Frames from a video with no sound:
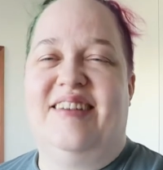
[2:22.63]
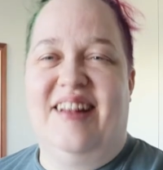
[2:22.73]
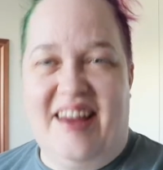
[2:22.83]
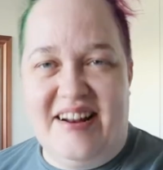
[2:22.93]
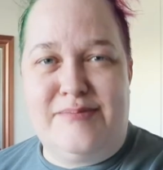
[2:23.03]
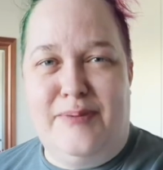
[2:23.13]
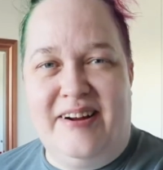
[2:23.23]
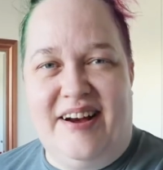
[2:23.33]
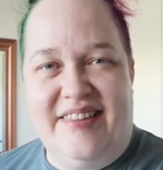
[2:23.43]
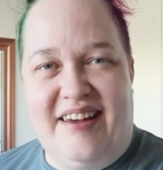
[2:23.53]
Let us put
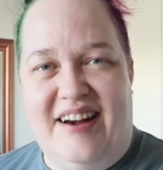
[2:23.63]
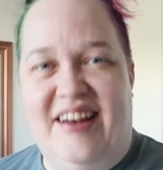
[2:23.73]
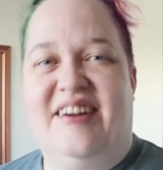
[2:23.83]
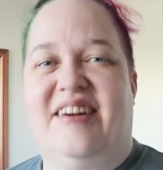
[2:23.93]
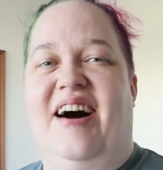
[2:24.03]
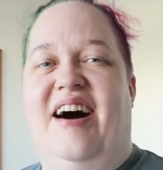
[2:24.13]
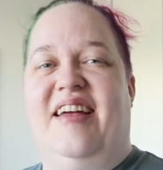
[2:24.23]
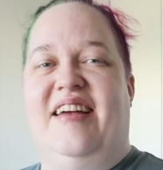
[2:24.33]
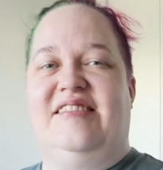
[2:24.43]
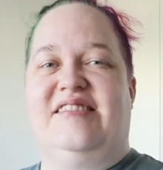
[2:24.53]
on the collar
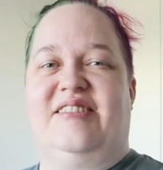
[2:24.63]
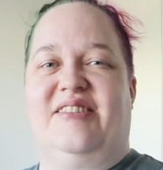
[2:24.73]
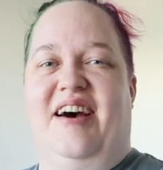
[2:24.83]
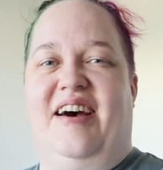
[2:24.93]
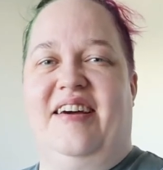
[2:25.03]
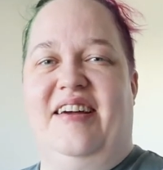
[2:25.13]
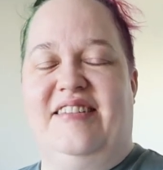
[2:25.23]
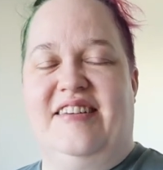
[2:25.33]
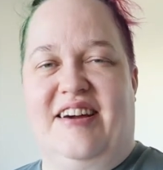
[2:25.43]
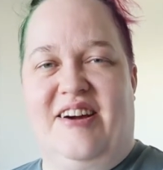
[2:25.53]
into
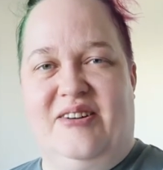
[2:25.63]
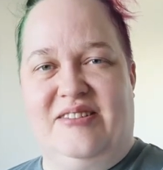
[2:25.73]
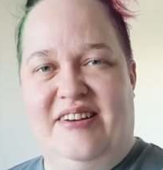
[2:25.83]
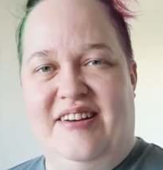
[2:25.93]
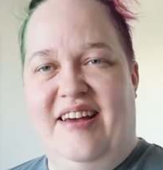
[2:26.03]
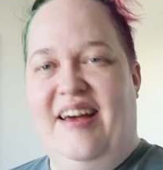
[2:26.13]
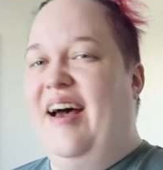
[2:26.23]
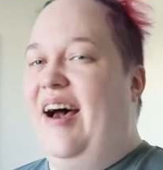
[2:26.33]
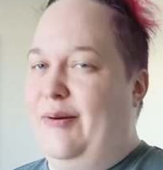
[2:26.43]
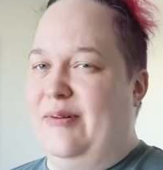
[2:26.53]
the coat.
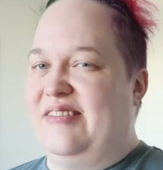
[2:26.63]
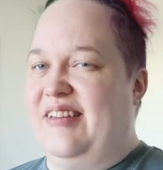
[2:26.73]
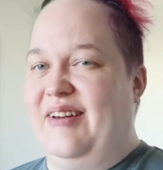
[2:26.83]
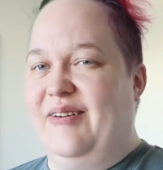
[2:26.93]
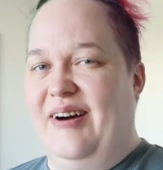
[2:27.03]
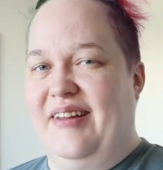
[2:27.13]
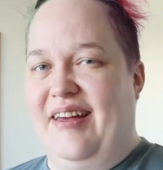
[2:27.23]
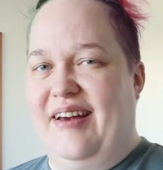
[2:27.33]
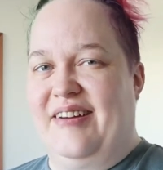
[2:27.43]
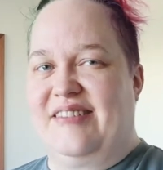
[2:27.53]
I will see you on
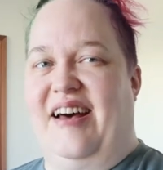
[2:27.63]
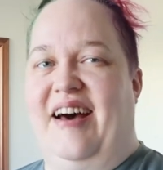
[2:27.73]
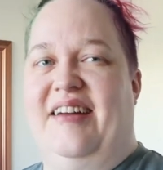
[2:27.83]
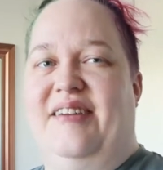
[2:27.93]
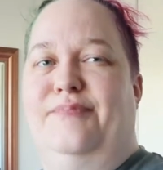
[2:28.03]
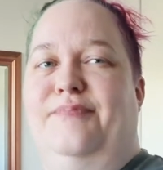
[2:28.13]
the other side.